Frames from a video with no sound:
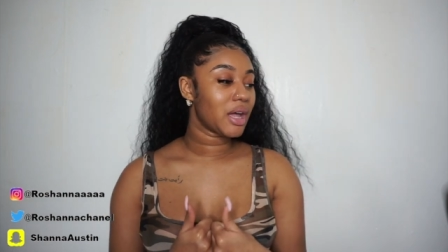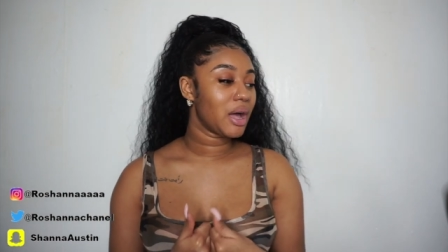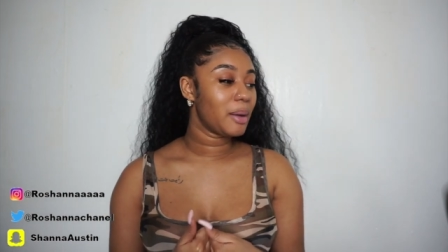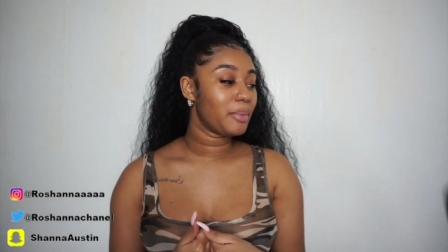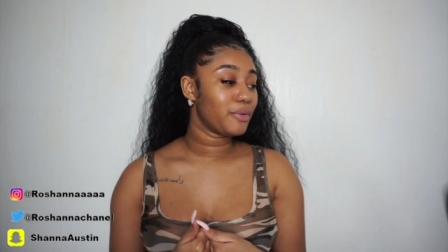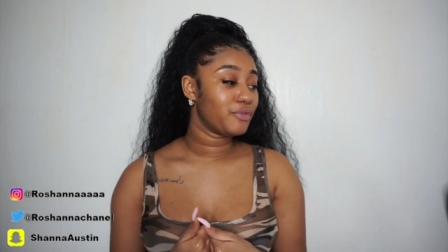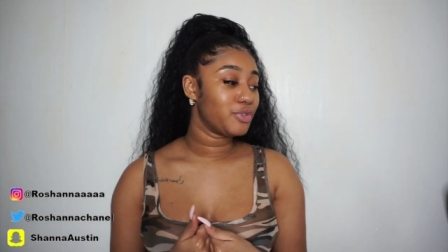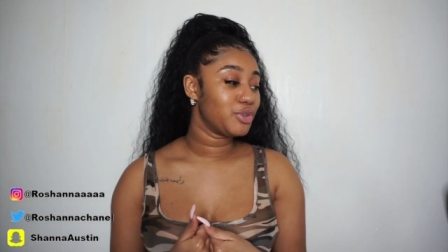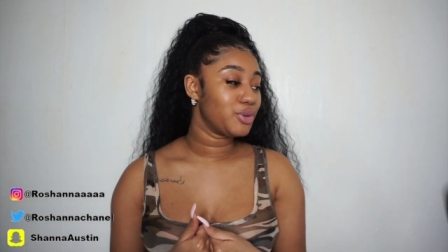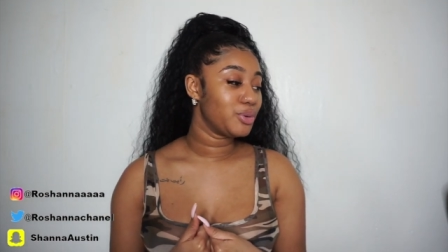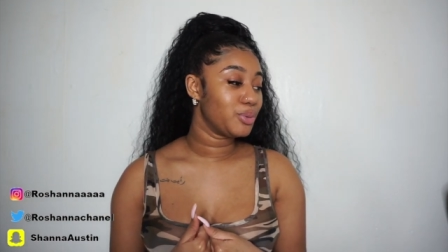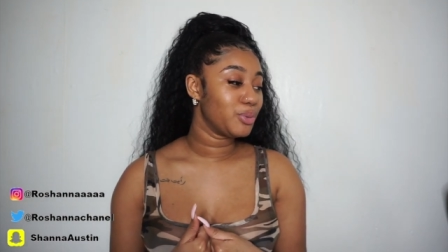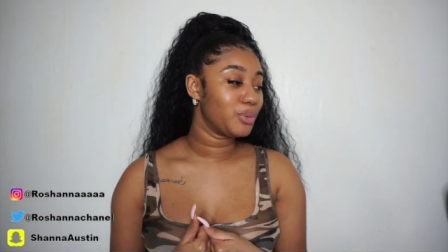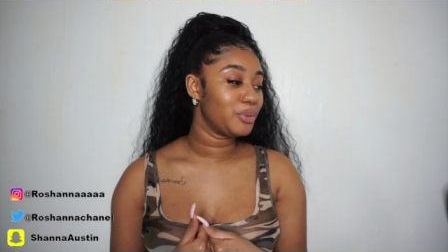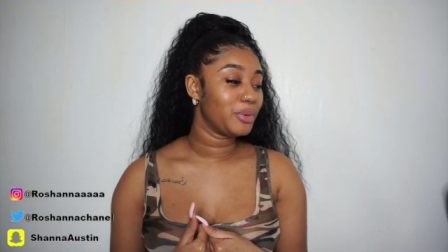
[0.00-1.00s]
up if
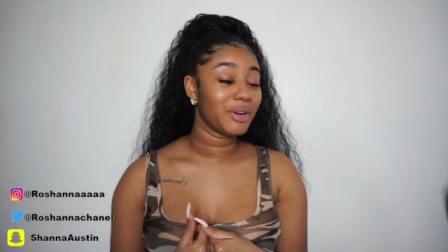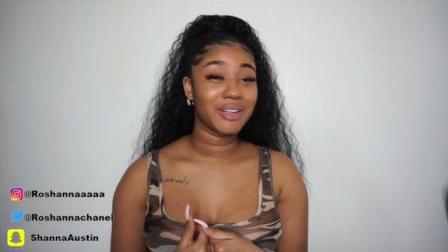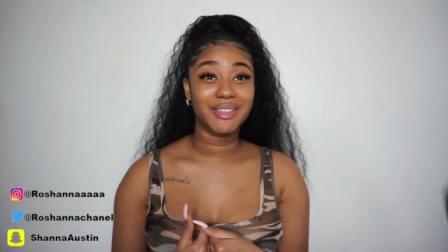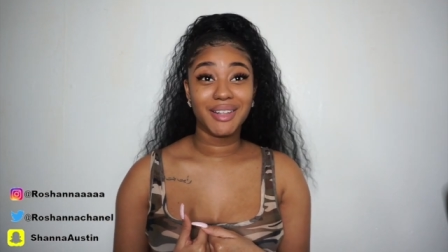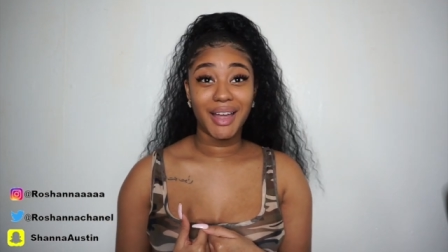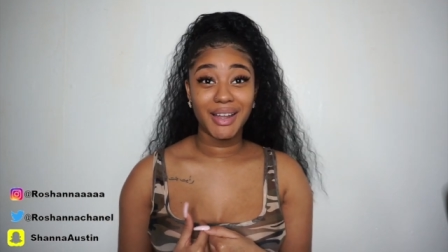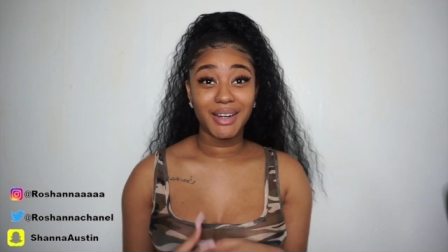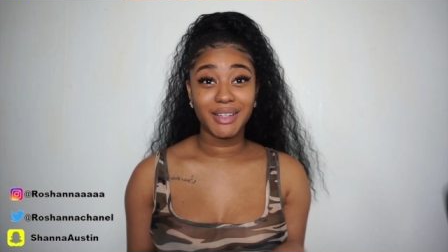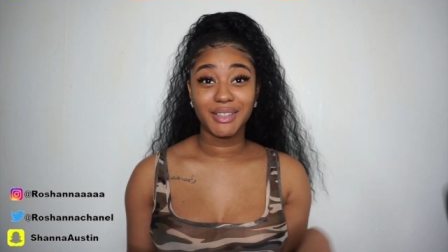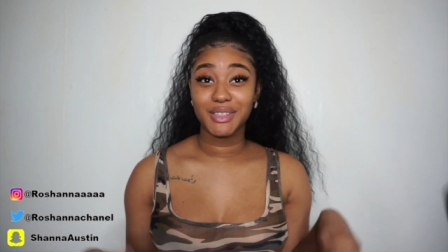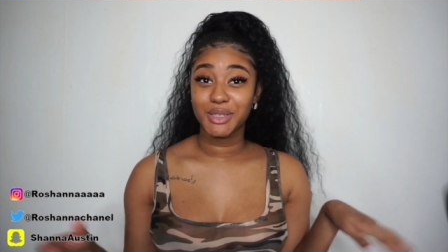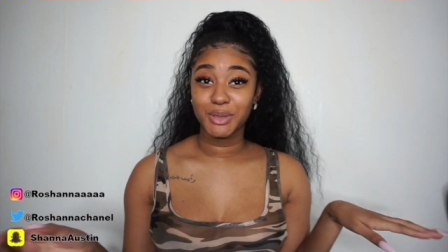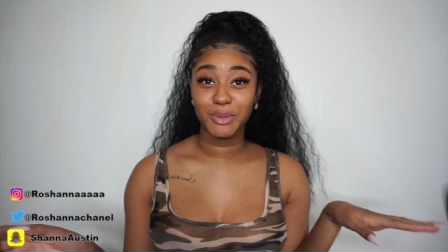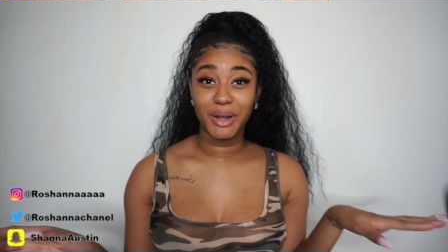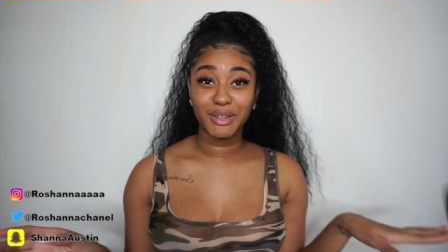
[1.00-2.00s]
you were excited
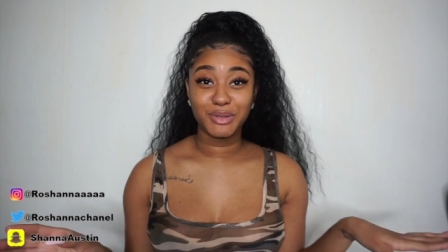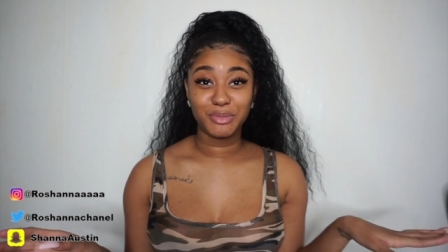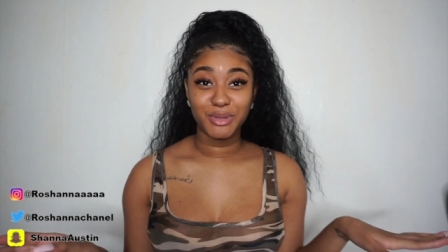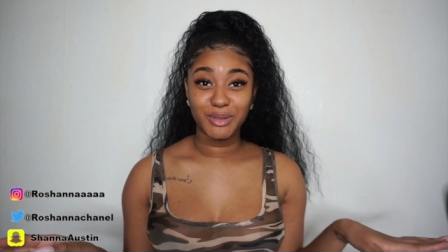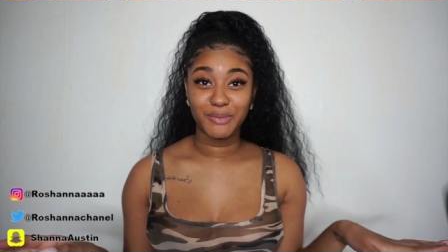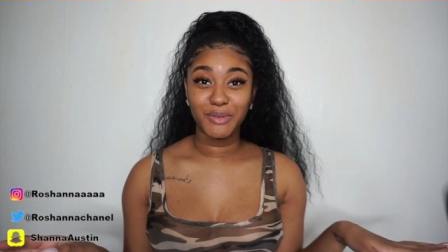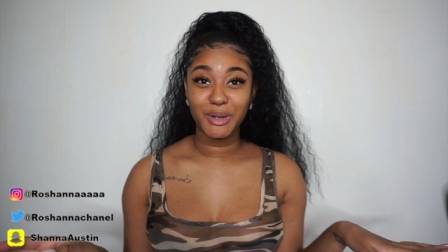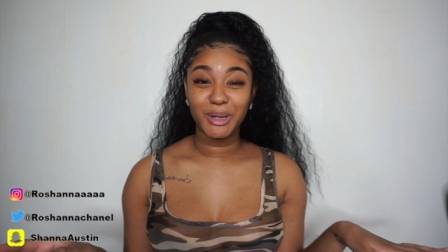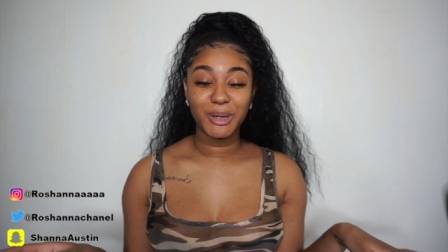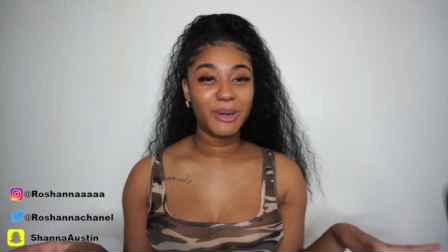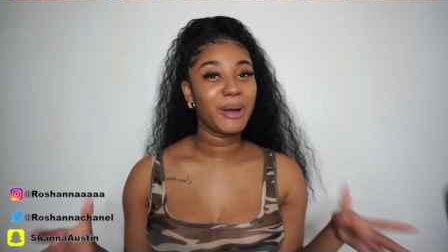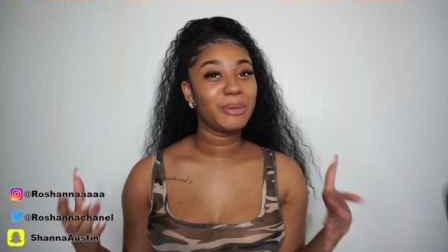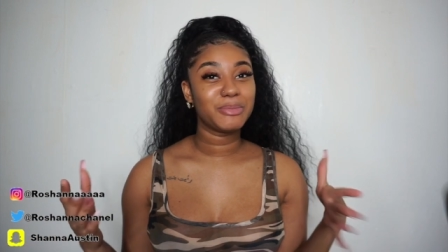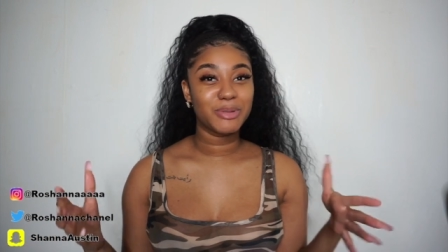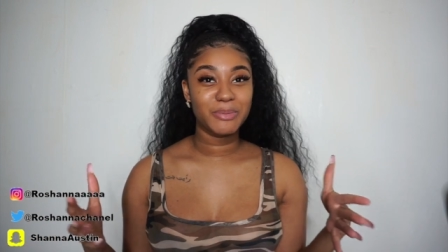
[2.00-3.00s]
to watch a music video
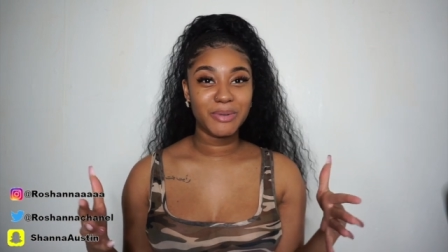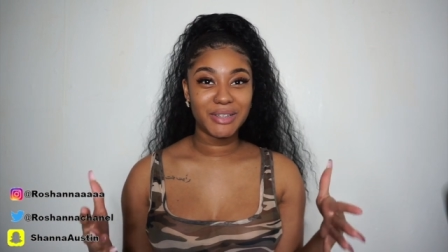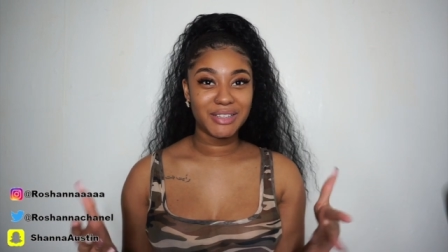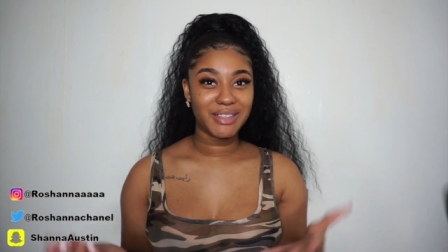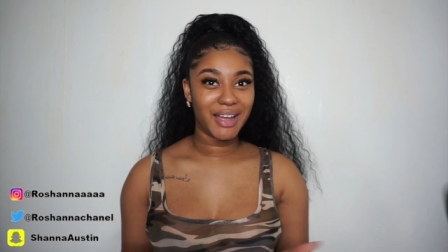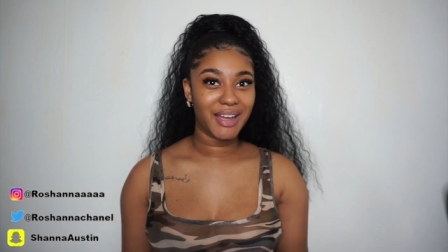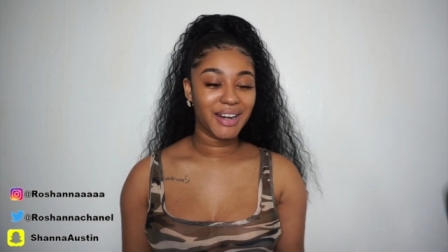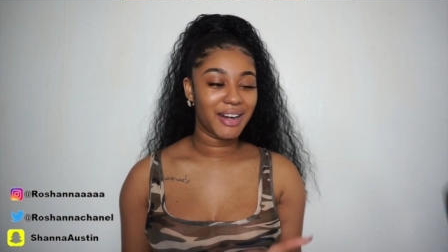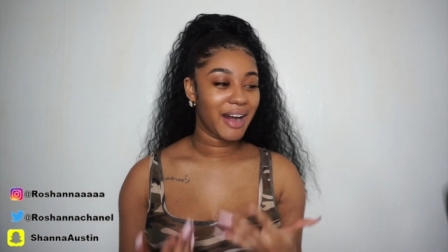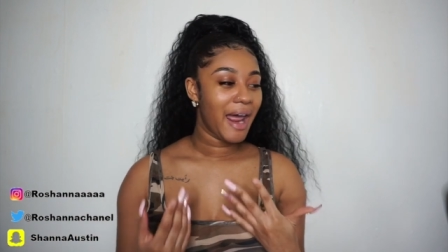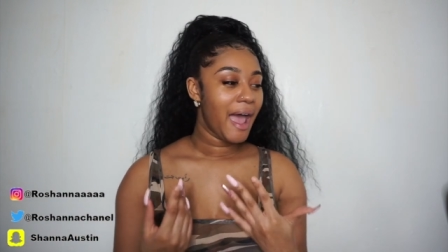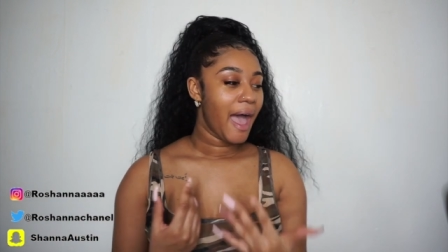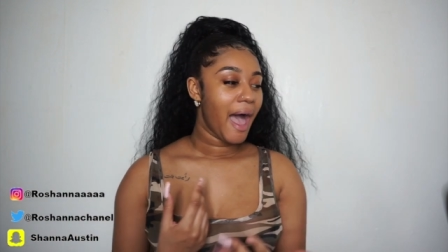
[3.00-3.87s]
i'm super excited